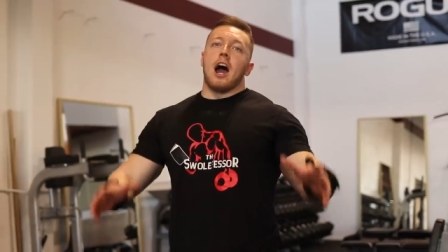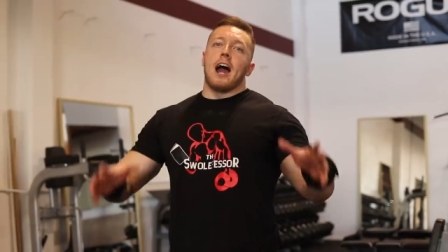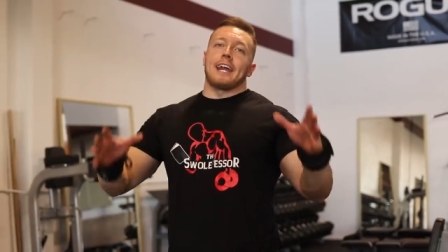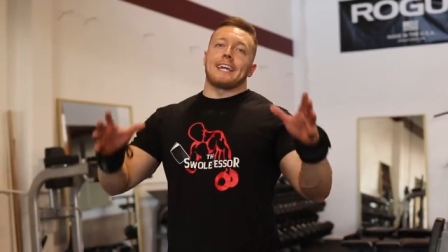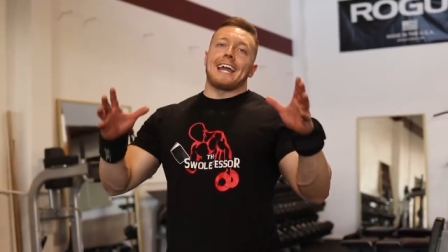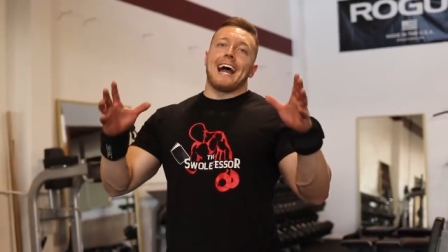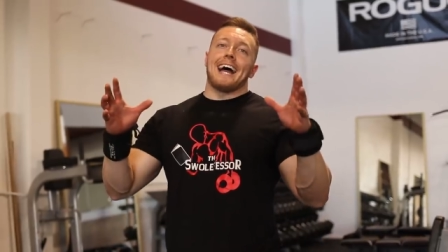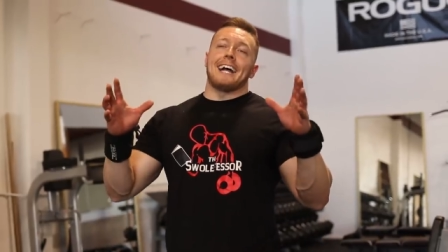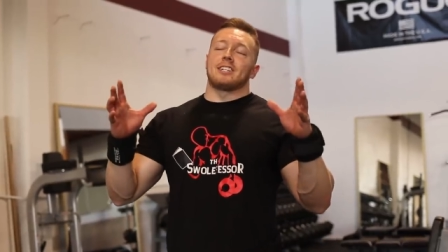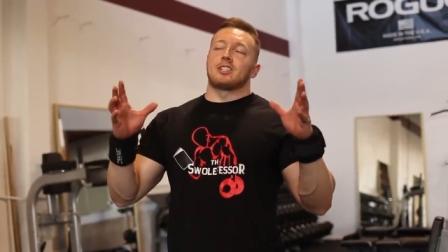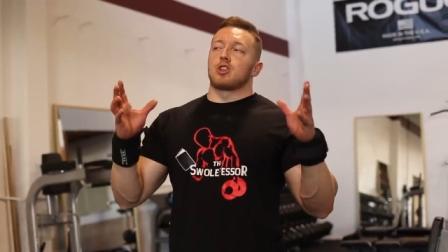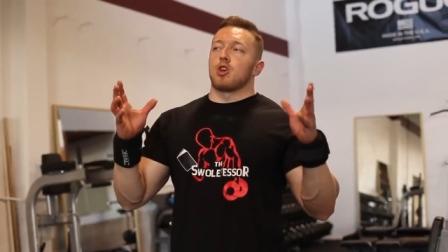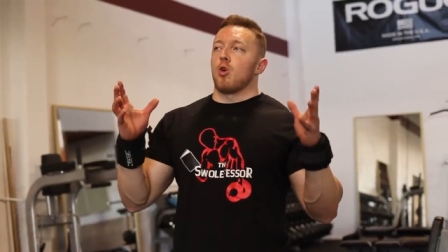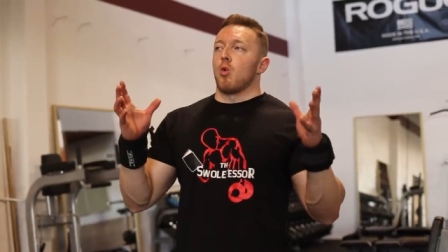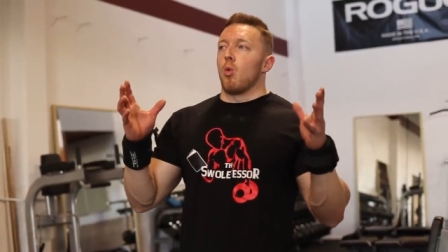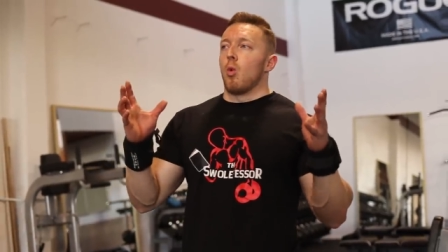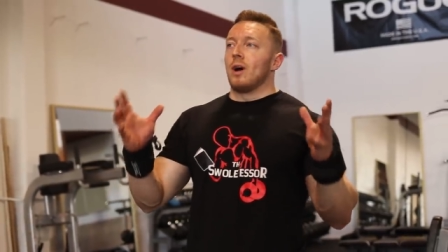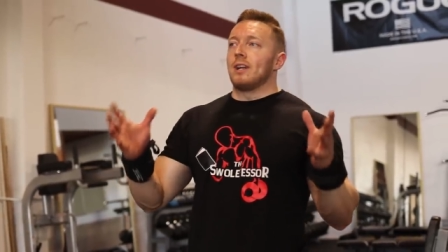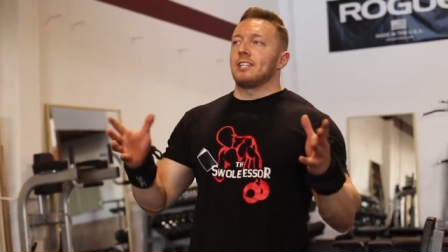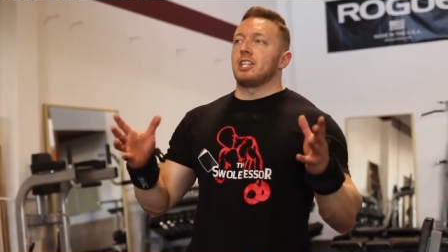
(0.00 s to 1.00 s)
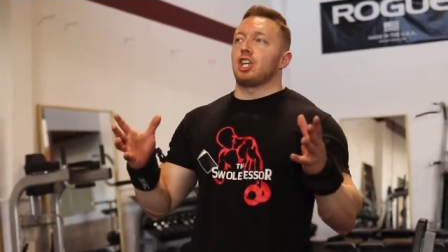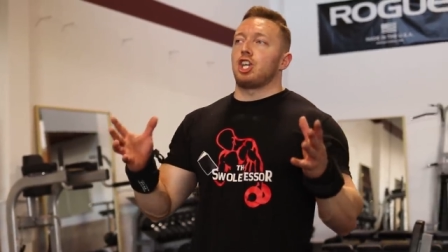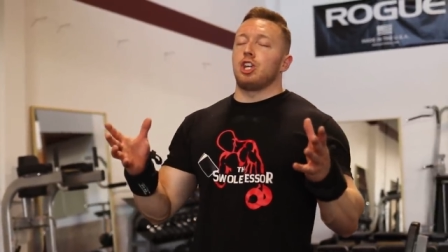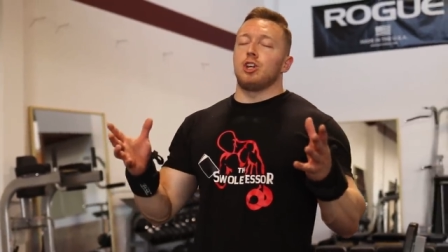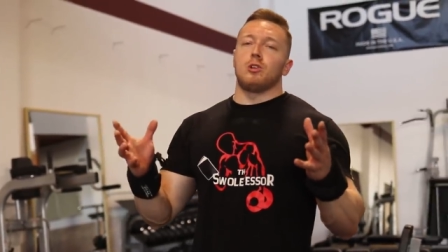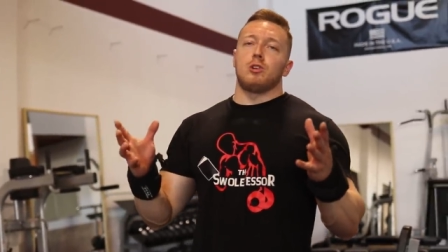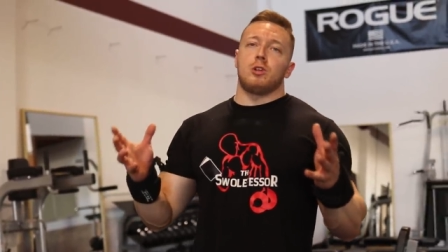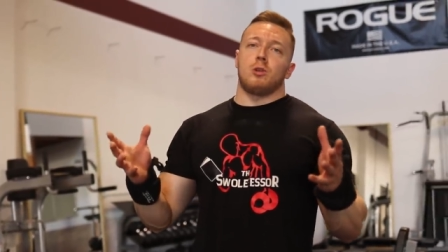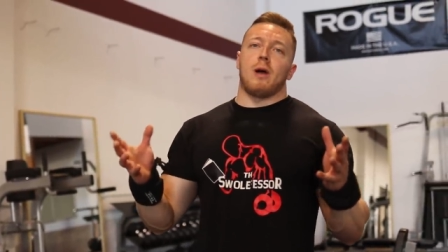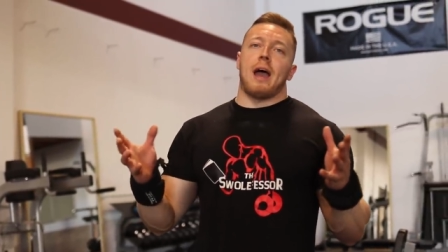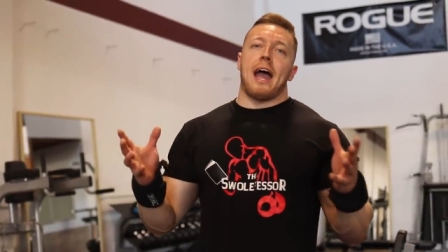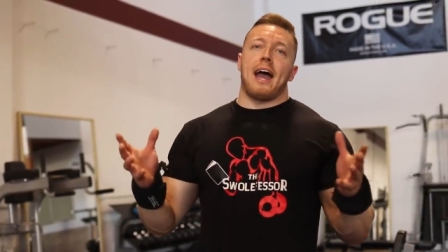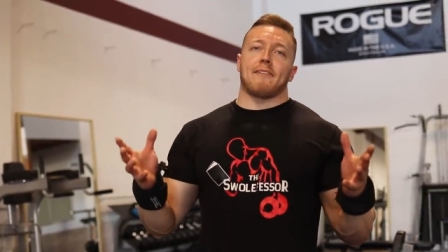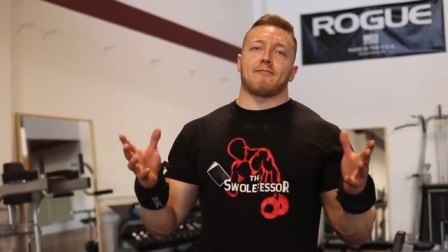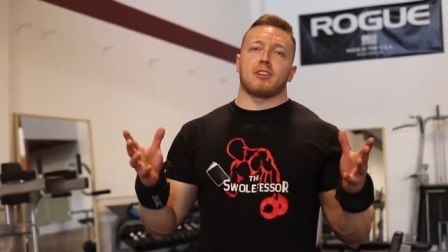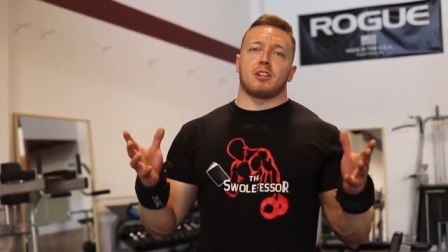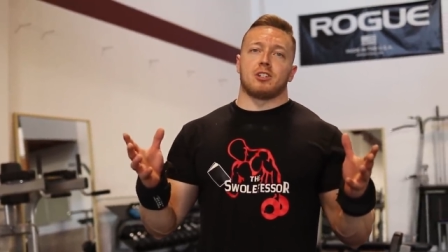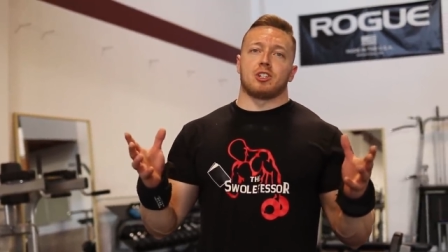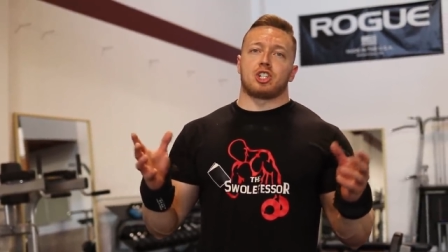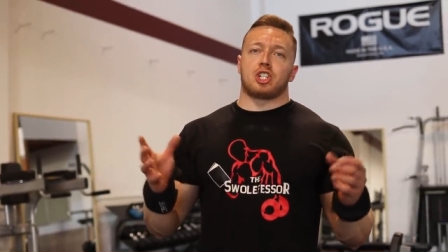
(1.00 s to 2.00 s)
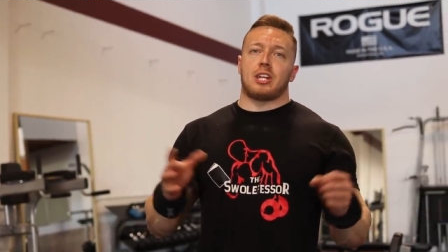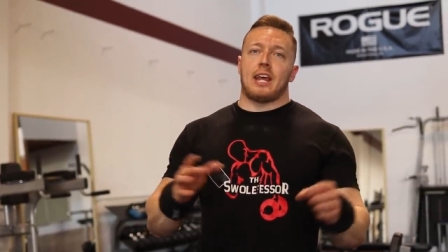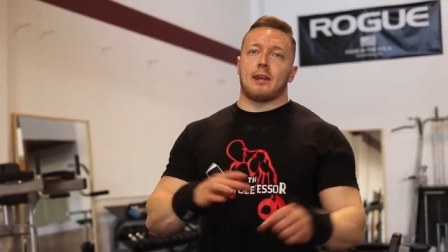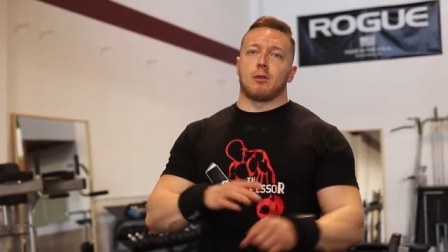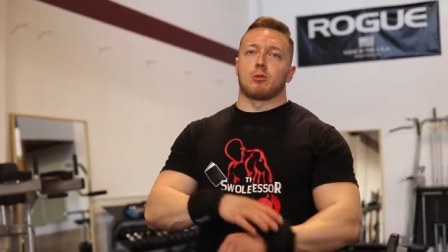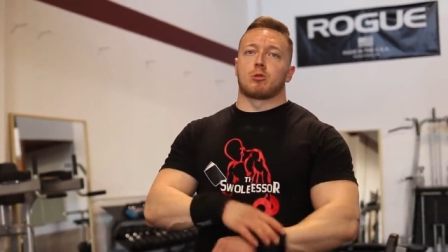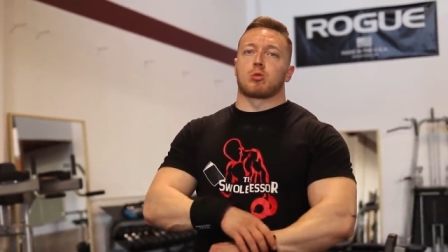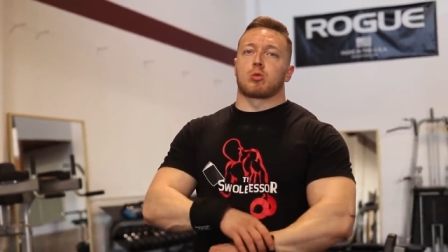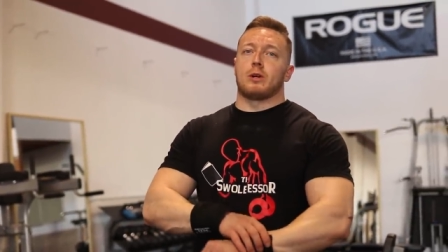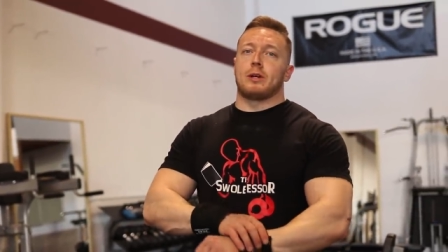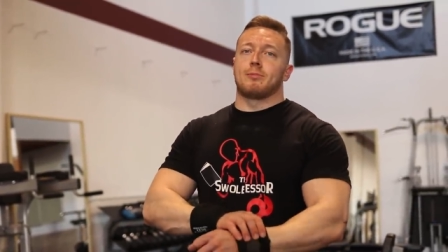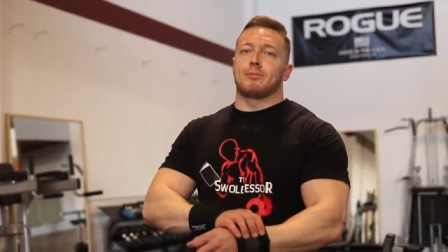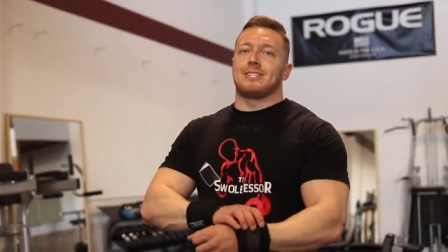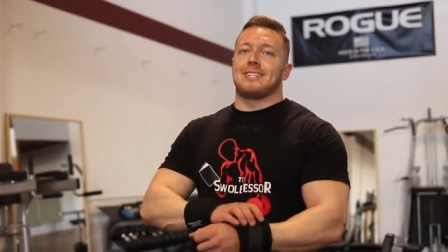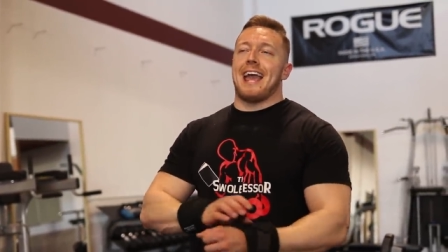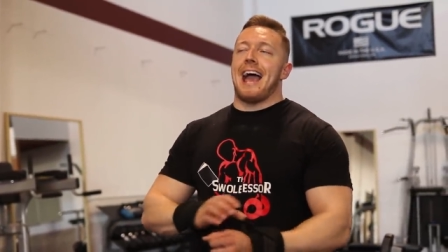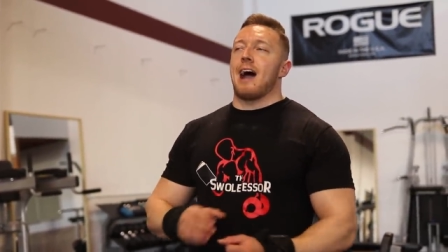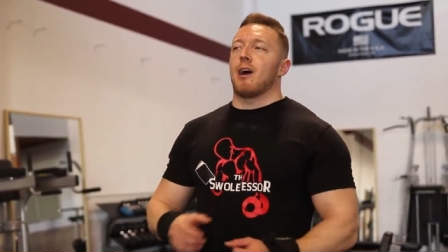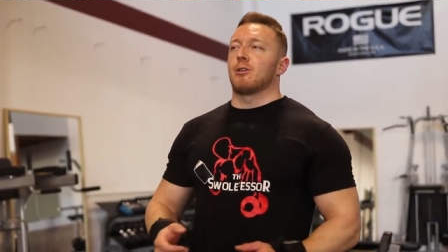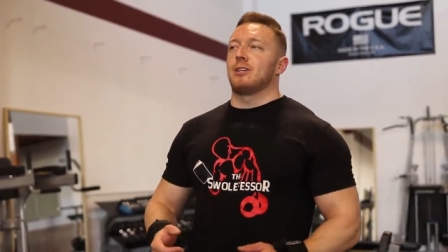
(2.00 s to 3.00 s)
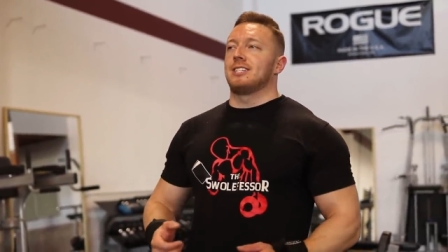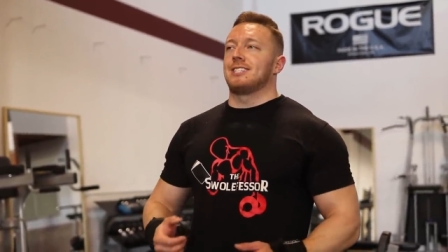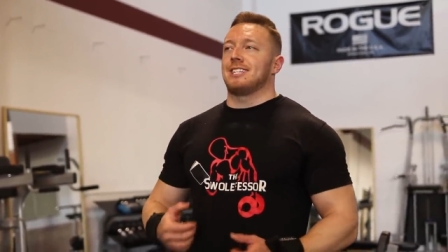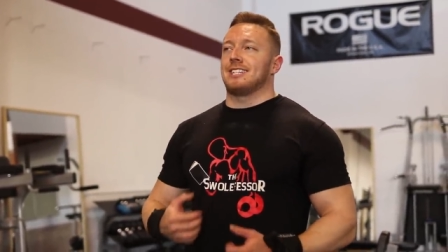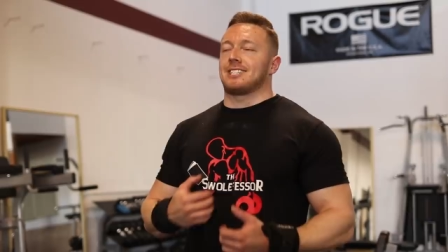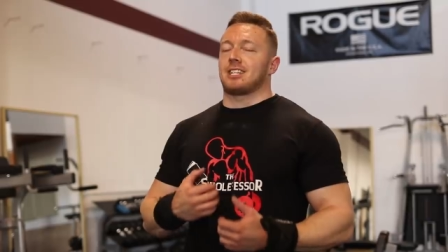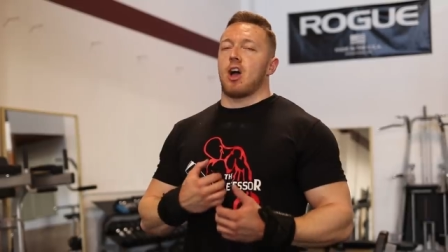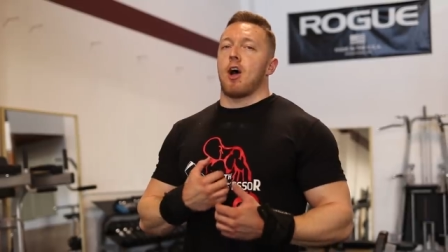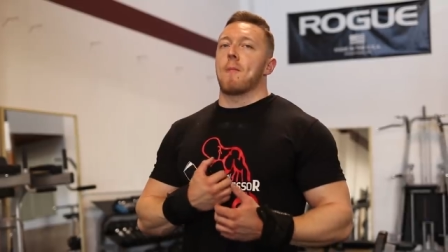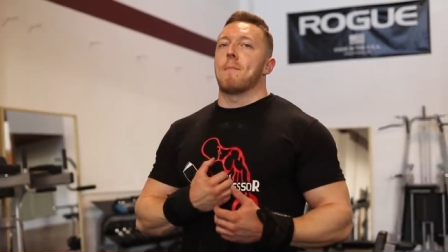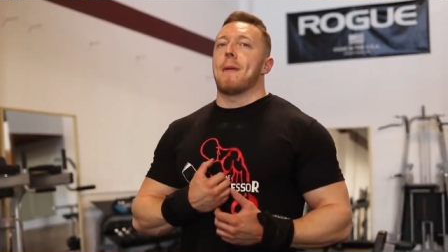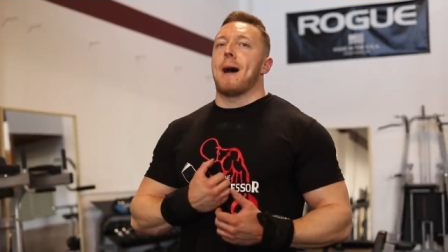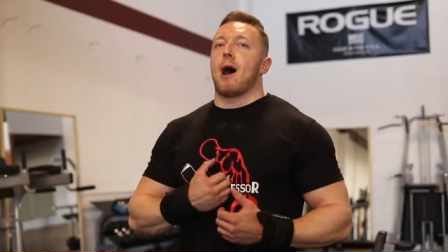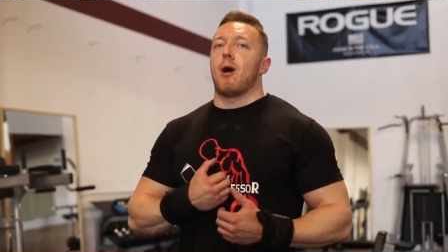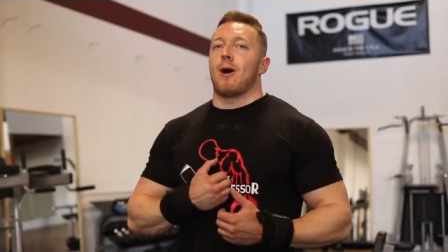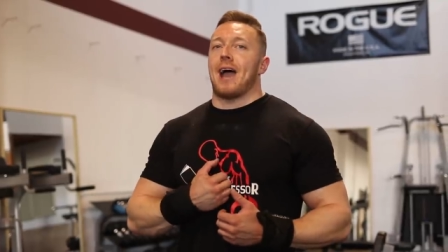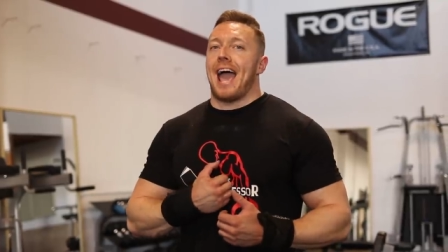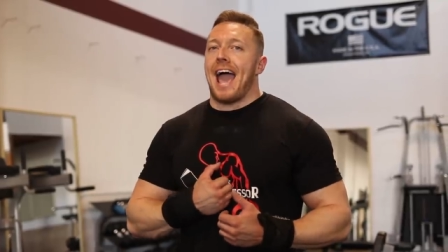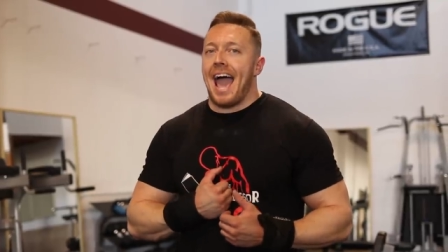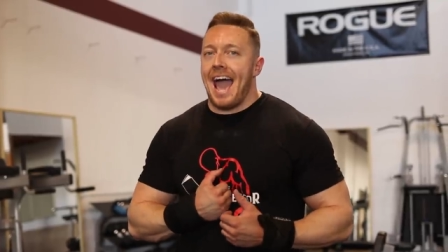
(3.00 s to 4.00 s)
All right, guys, one cue you have to understand with ribs down is it's about